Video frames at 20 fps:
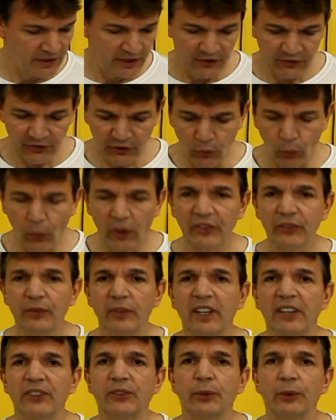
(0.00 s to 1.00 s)
So once
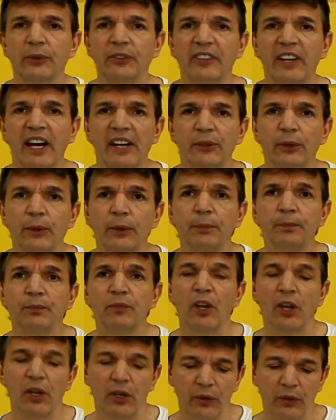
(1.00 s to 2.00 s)
you got your sourdough,
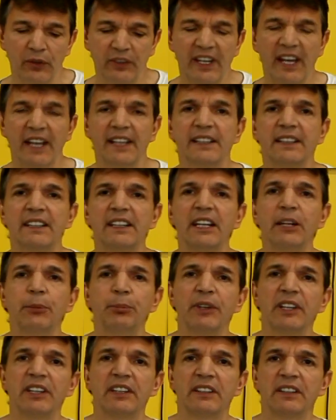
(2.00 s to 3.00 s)
you can
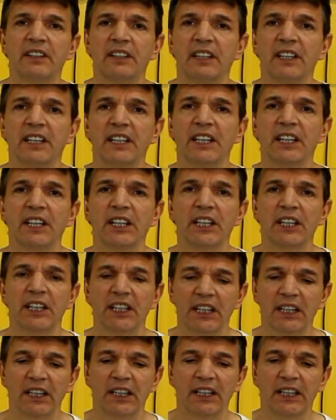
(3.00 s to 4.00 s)
keep it
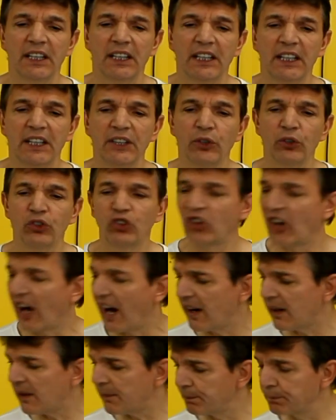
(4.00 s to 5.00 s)
in a
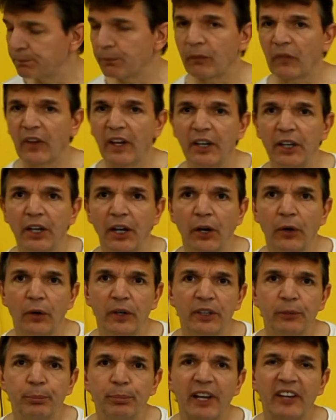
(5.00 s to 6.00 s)
jar,
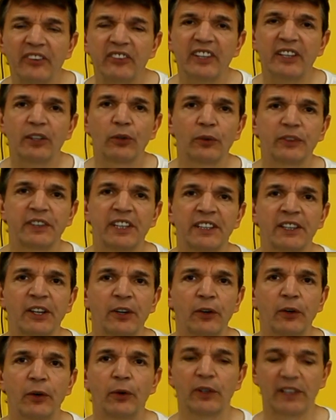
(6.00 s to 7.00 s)
in plastic container
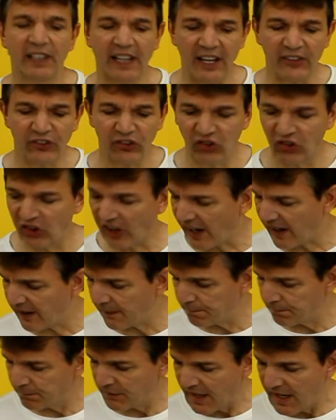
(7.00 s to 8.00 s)
or glass jar.
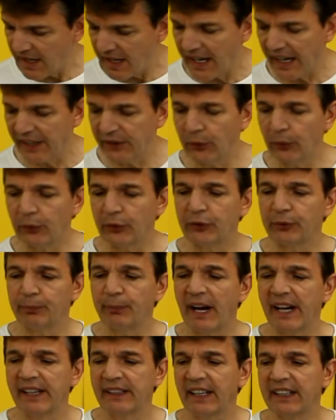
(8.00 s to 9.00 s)
I
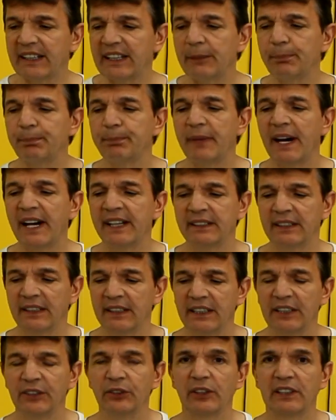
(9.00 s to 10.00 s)
keep mine
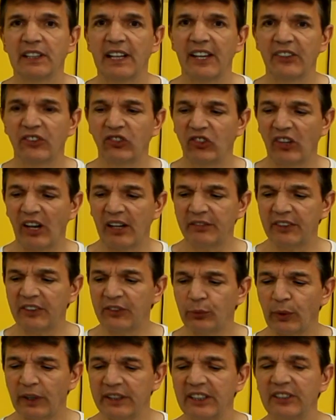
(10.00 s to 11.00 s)
in a glass jar.
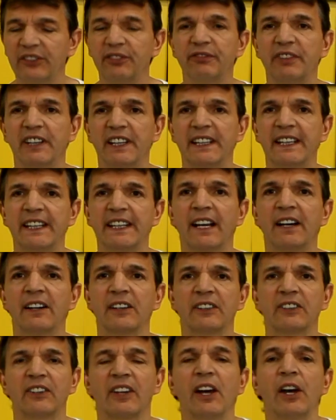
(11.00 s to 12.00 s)
This one is fairly young,
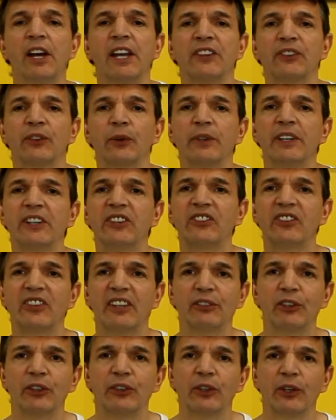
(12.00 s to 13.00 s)
it's only
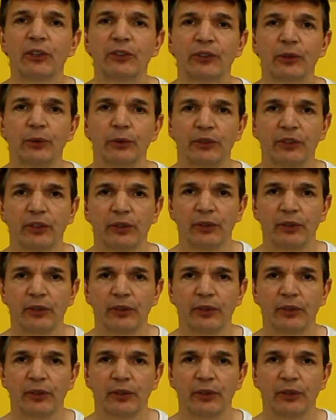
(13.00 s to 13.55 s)
7 years old.